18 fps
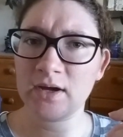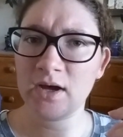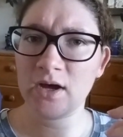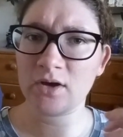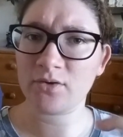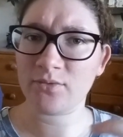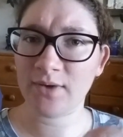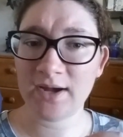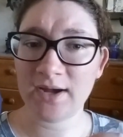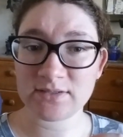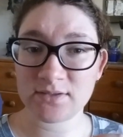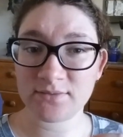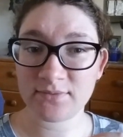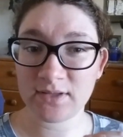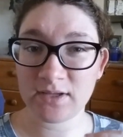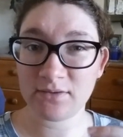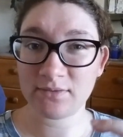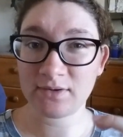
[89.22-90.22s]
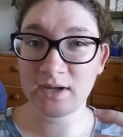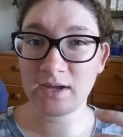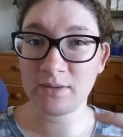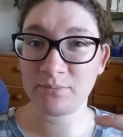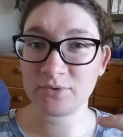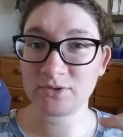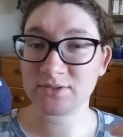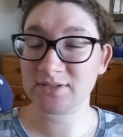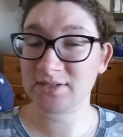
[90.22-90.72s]
aggressively when I
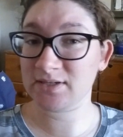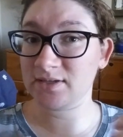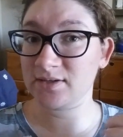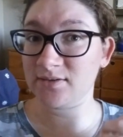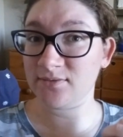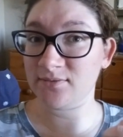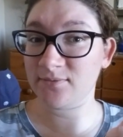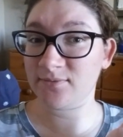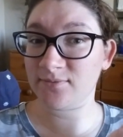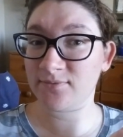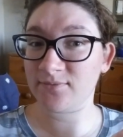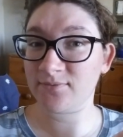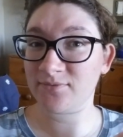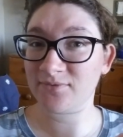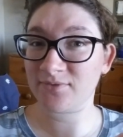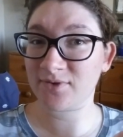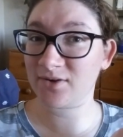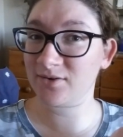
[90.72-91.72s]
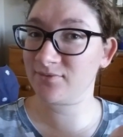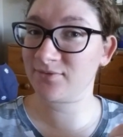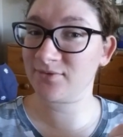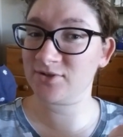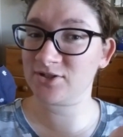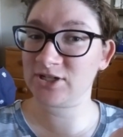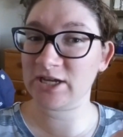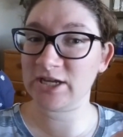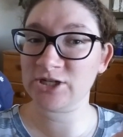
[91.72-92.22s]
perceive
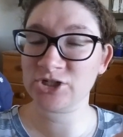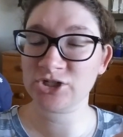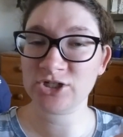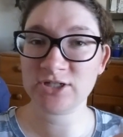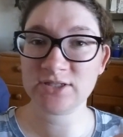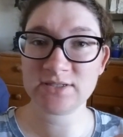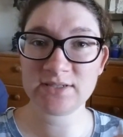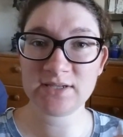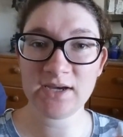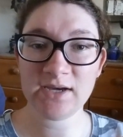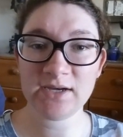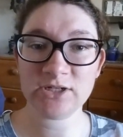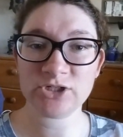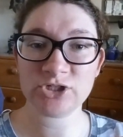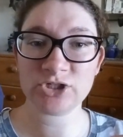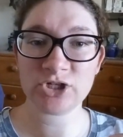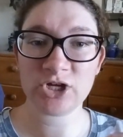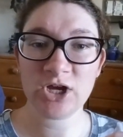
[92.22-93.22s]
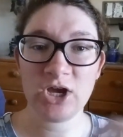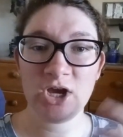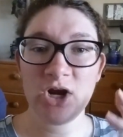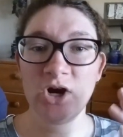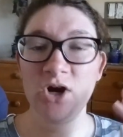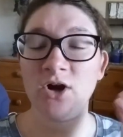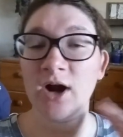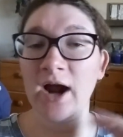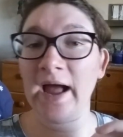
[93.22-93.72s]
confrontation and such,
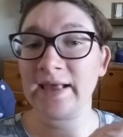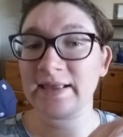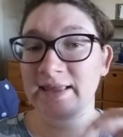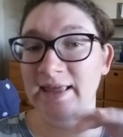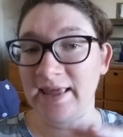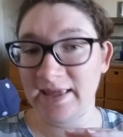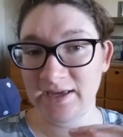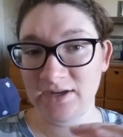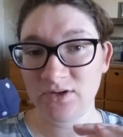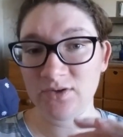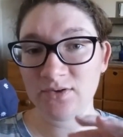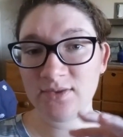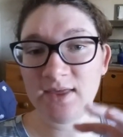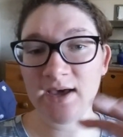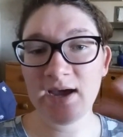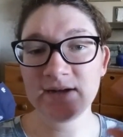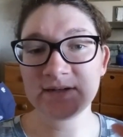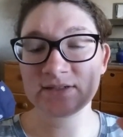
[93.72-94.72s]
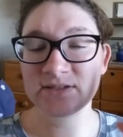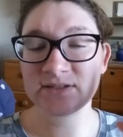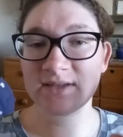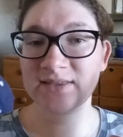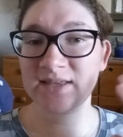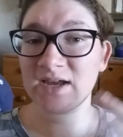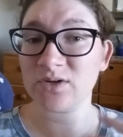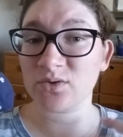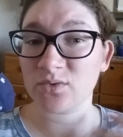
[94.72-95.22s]
or I can do that. It's
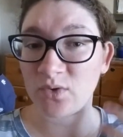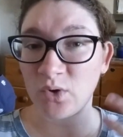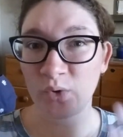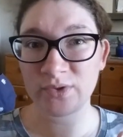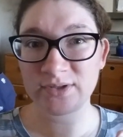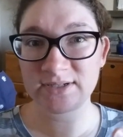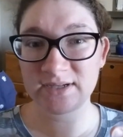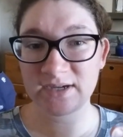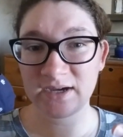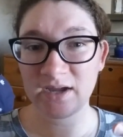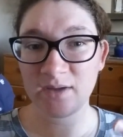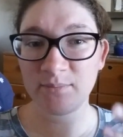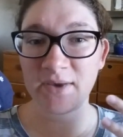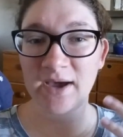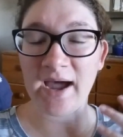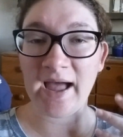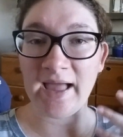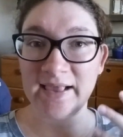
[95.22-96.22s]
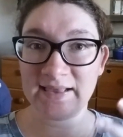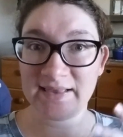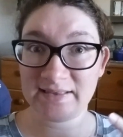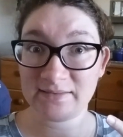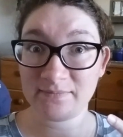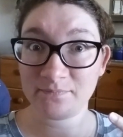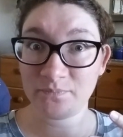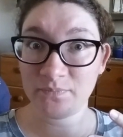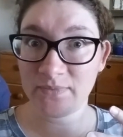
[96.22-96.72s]
not that I do it all the time, but I
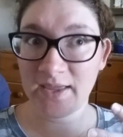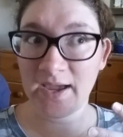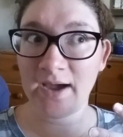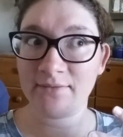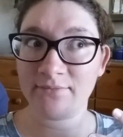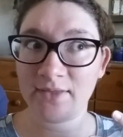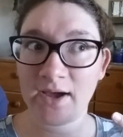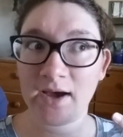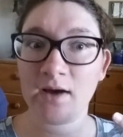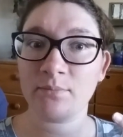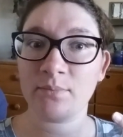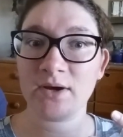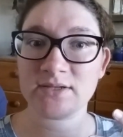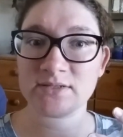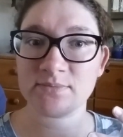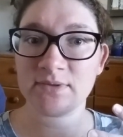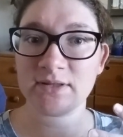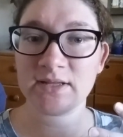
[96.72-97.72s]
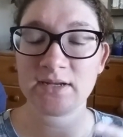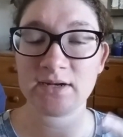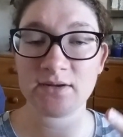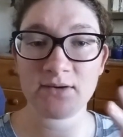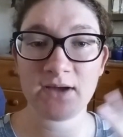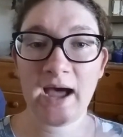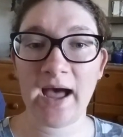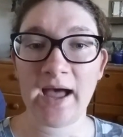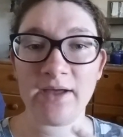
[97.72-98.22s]
have that possibility.
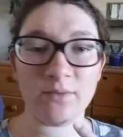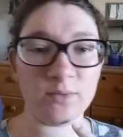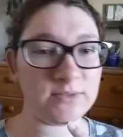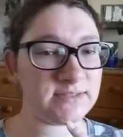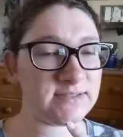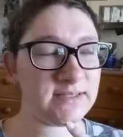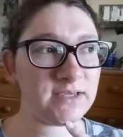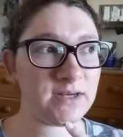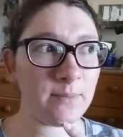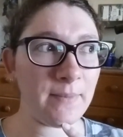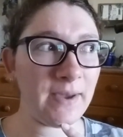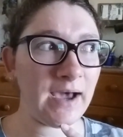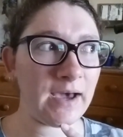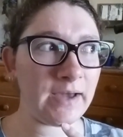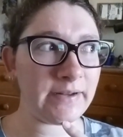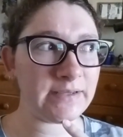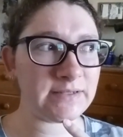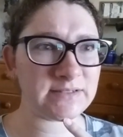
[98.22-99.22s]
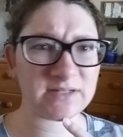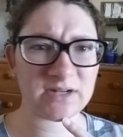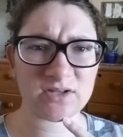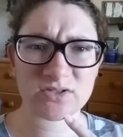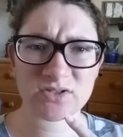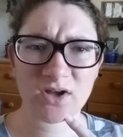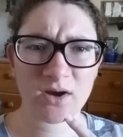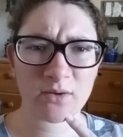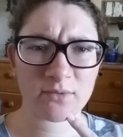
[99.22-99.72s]
I was thinking about it, and I
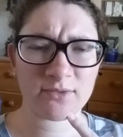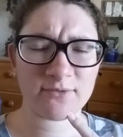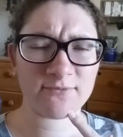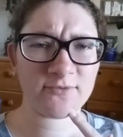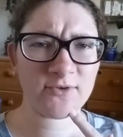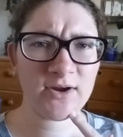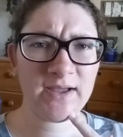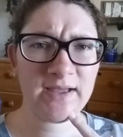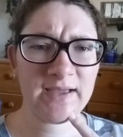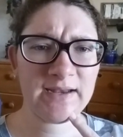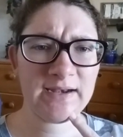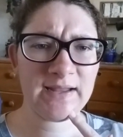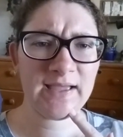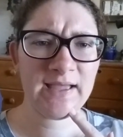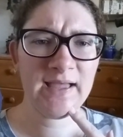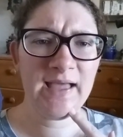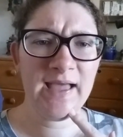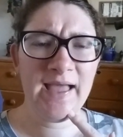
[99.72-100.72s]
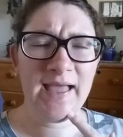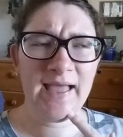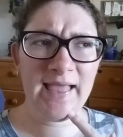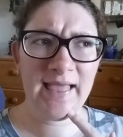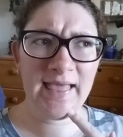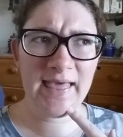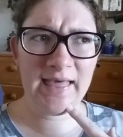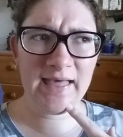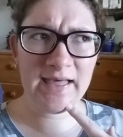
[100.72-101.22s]
was talking with a friend,
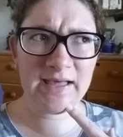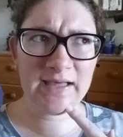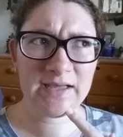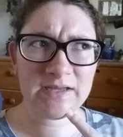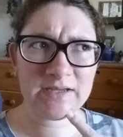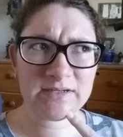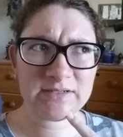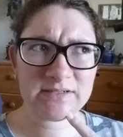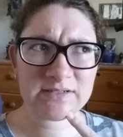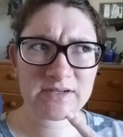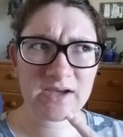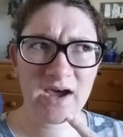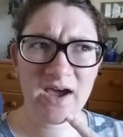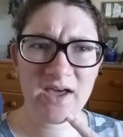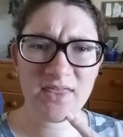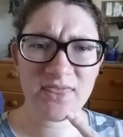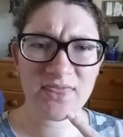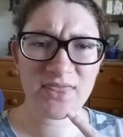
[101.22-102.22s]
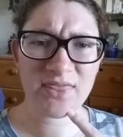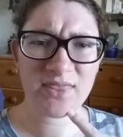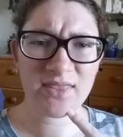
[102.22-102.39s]
and I